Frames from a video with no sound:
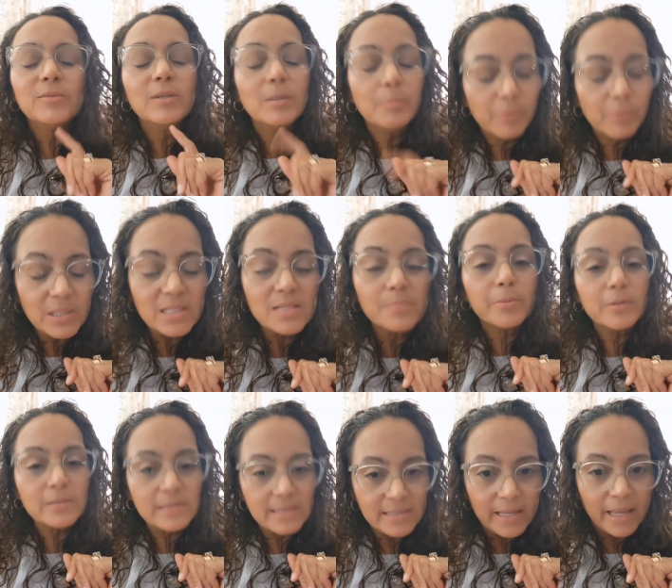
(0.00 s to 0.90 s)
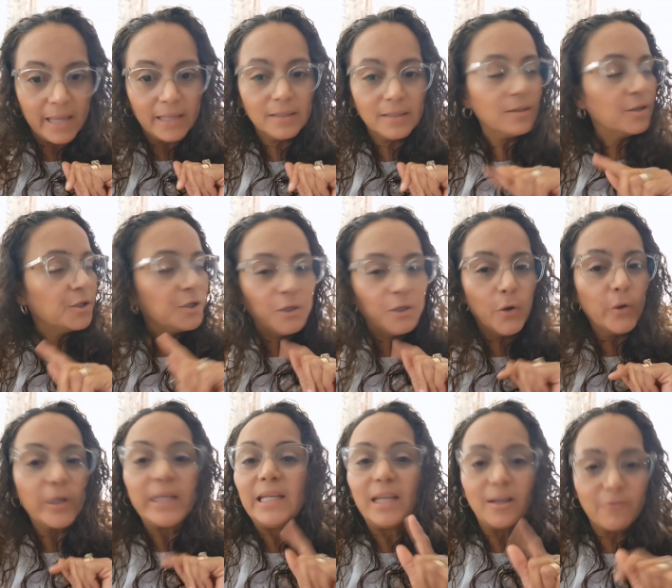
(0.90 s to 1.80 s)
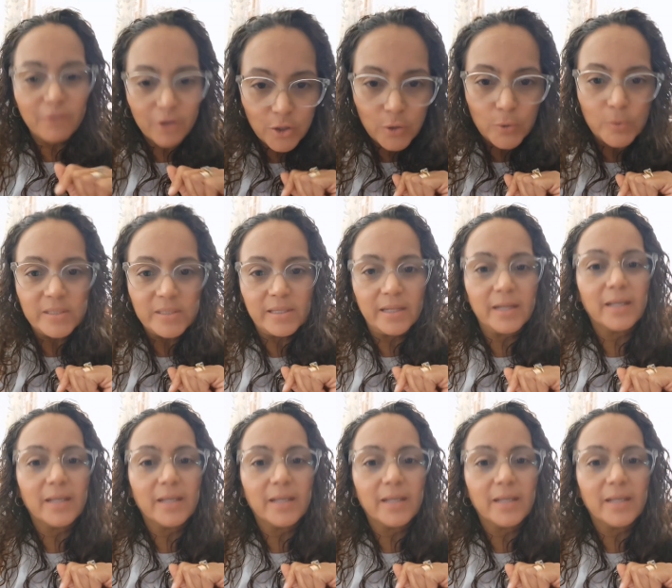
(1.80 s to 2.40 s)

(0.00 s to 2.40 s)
The principal said, no, he never used